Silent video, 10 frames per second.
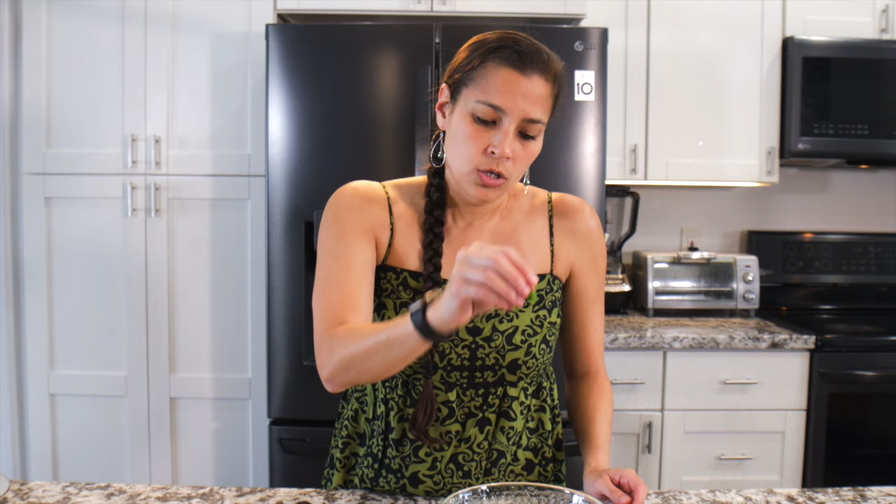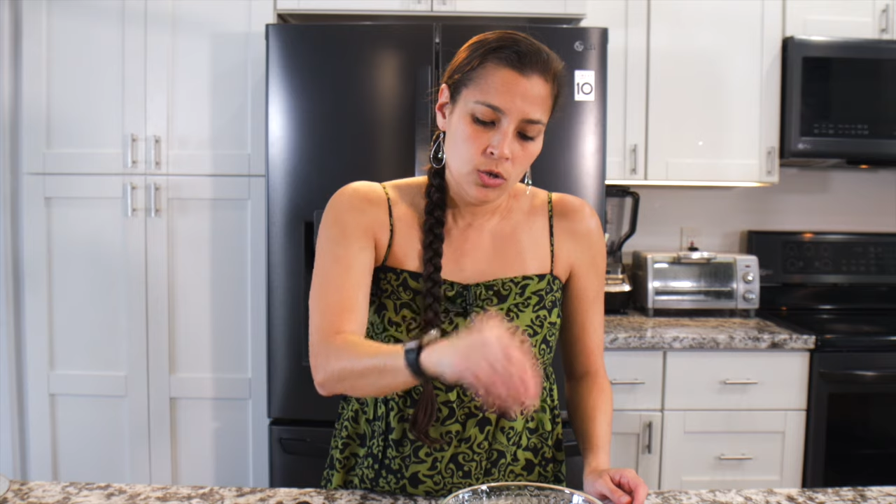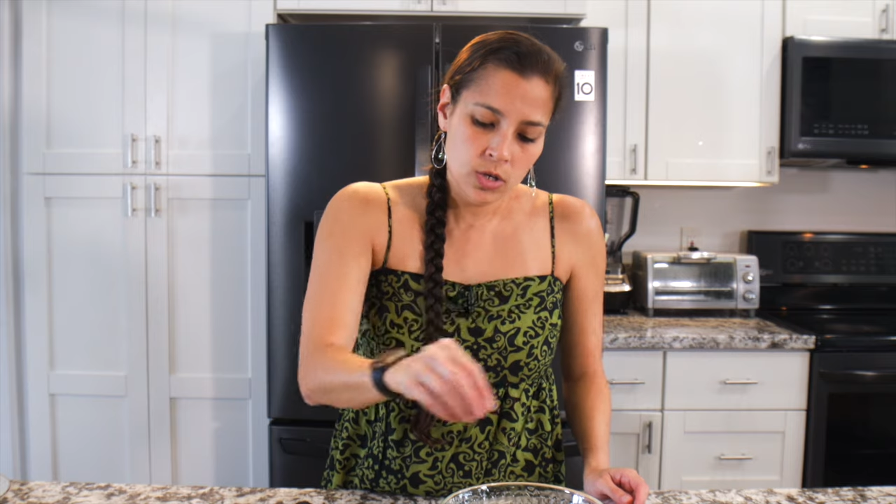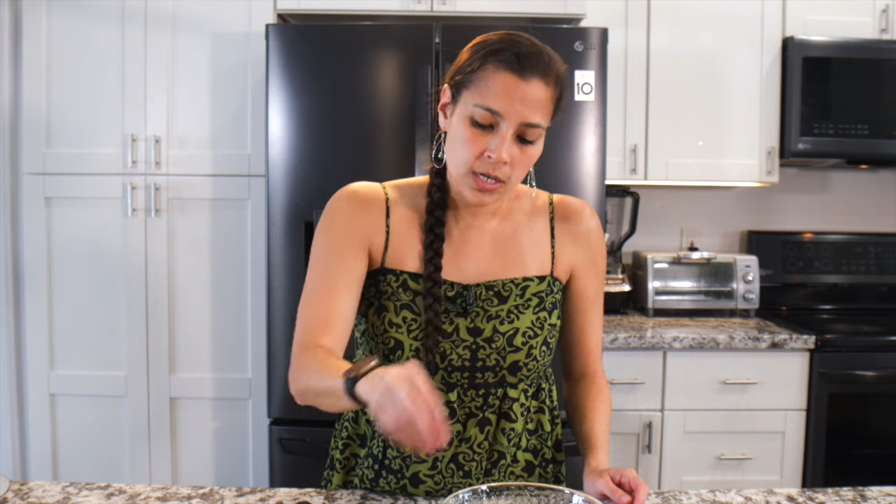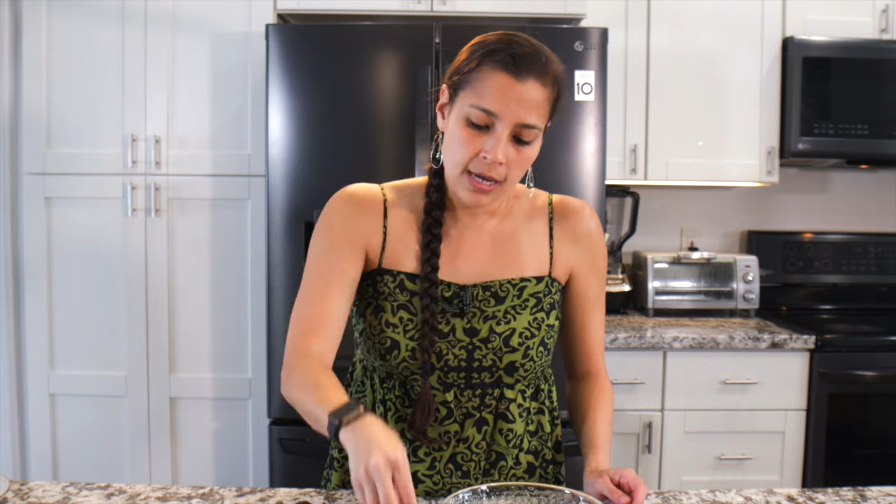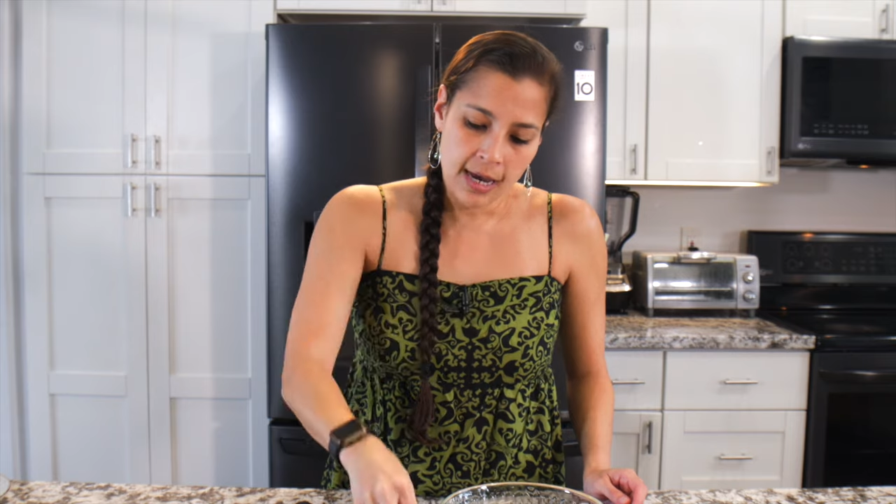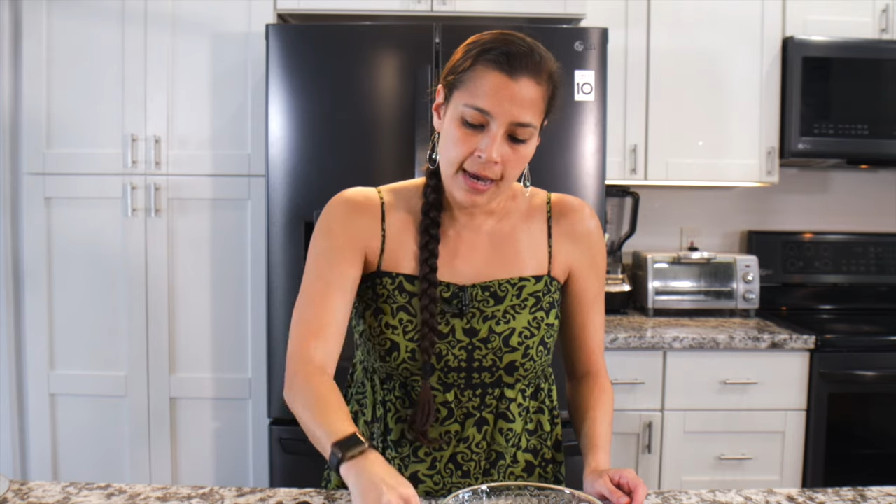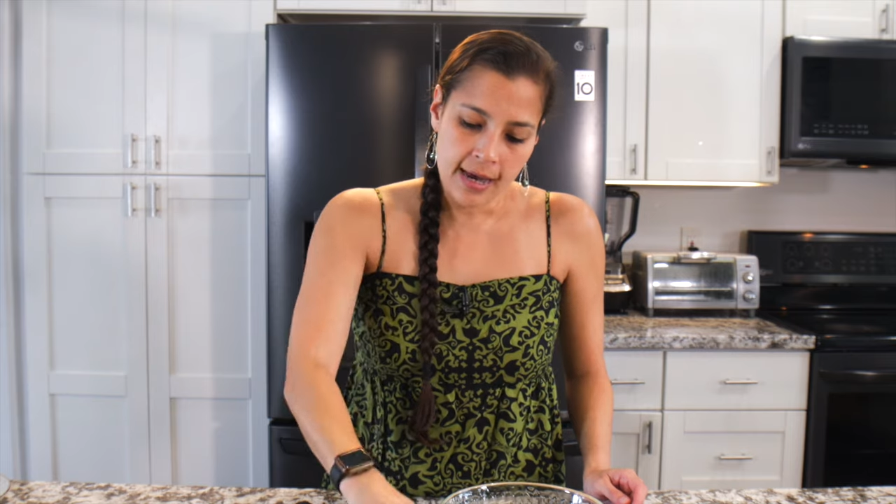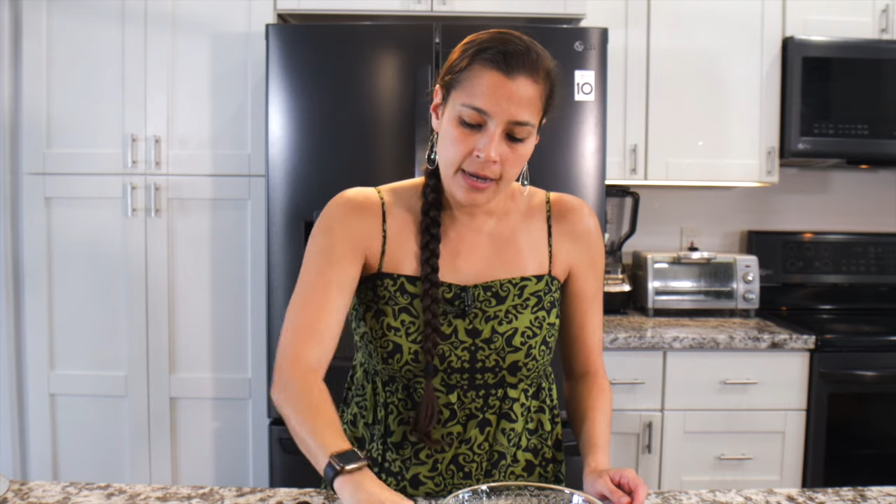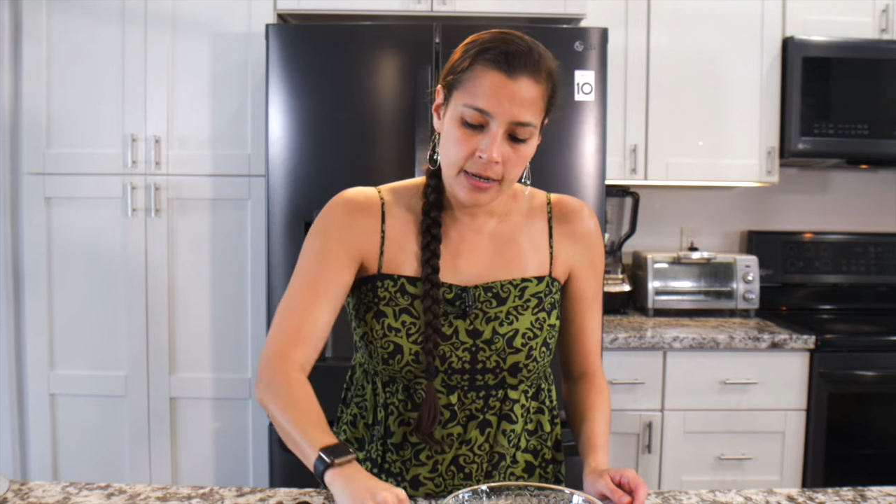You can
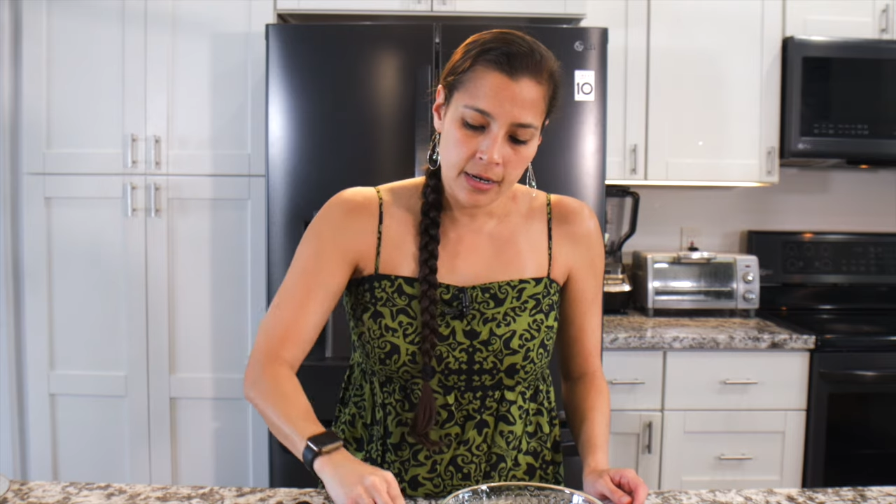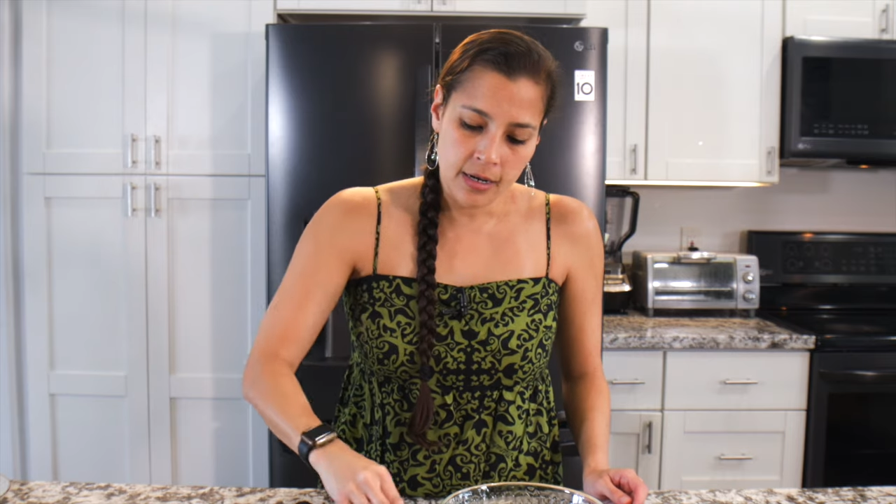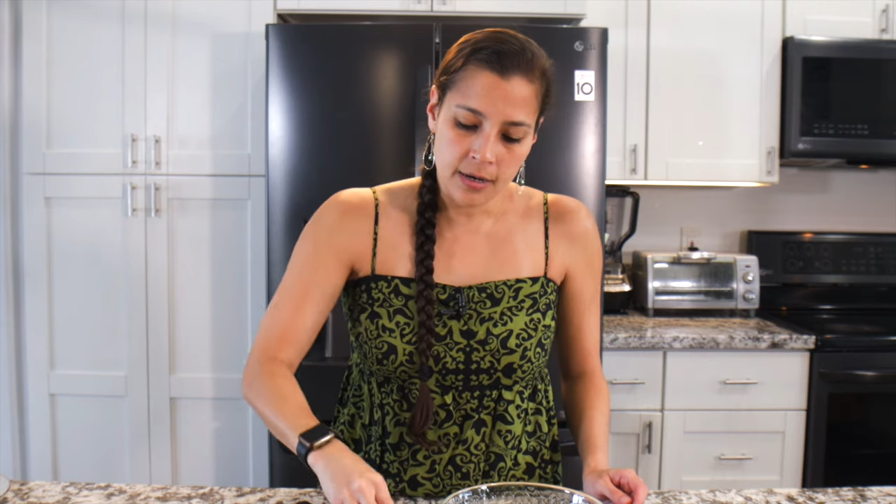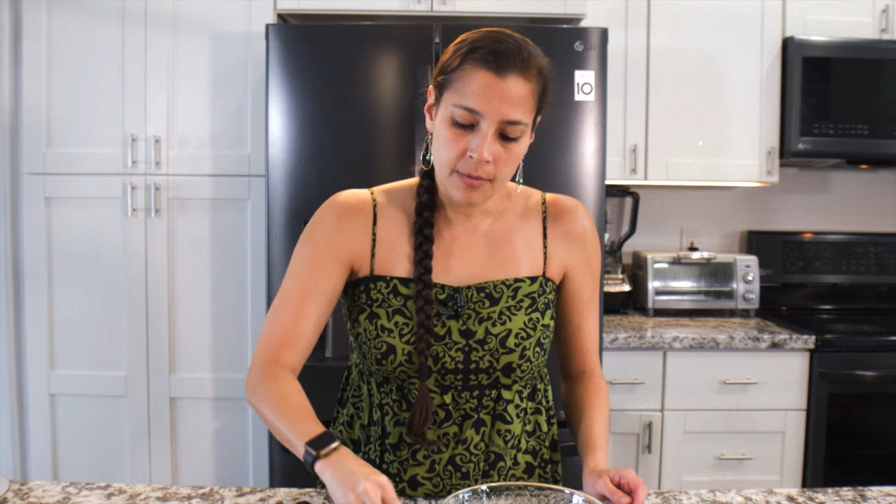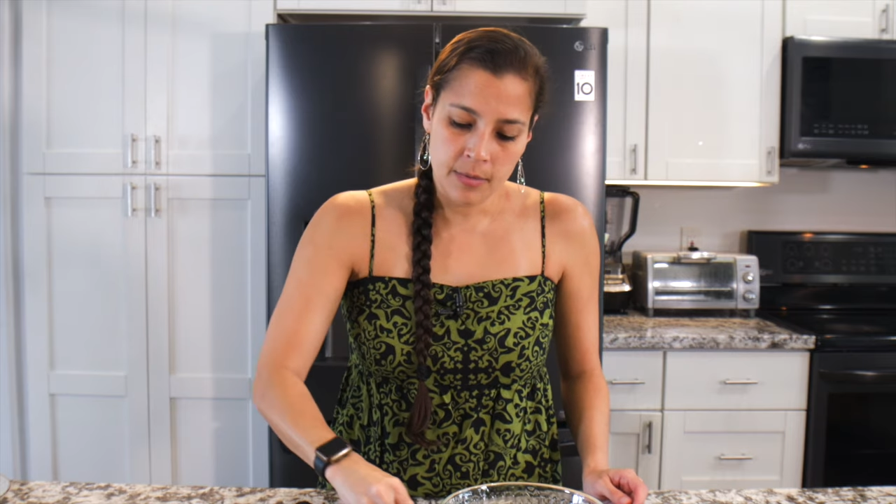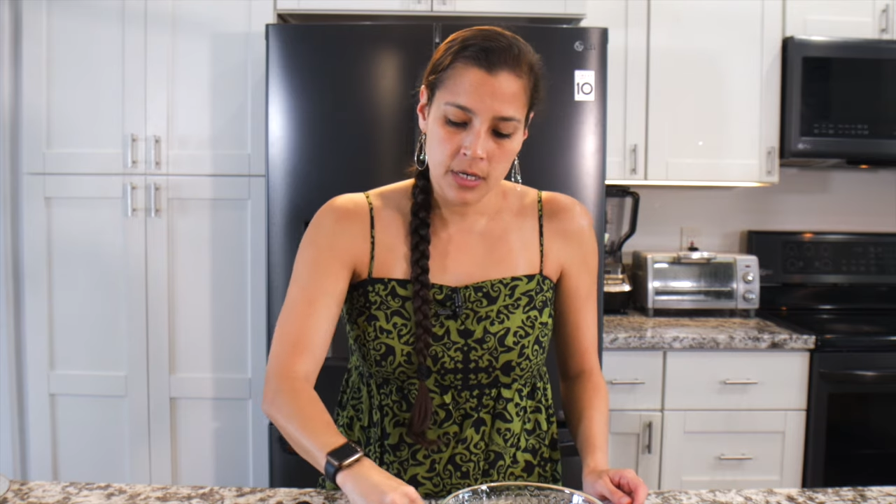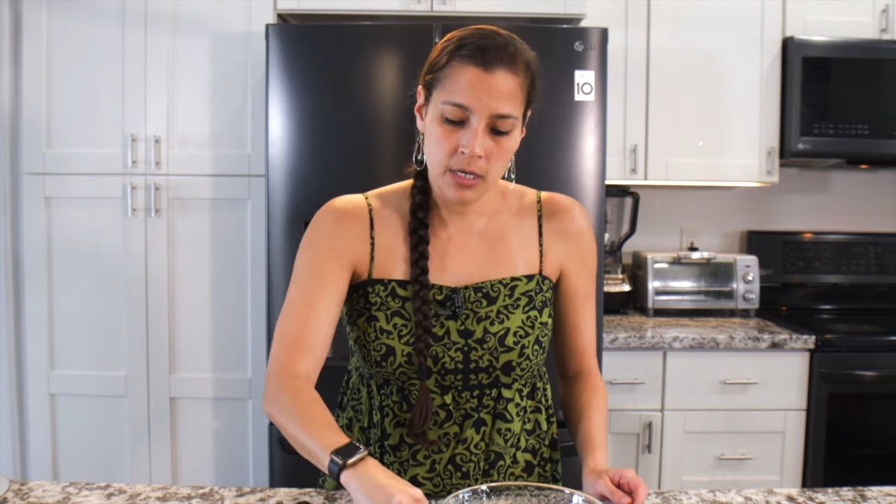add um,